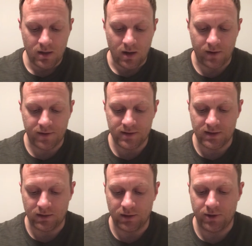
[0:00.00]

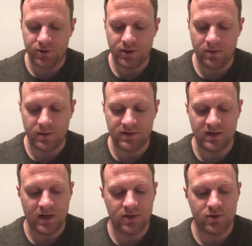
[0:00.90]
Authentic leadership is
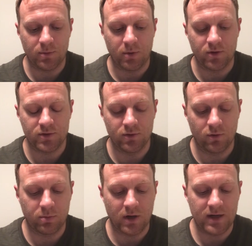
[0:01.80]
an
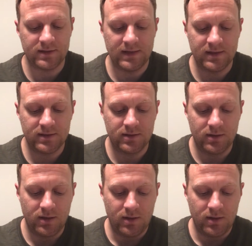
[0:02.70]
interpersonal process.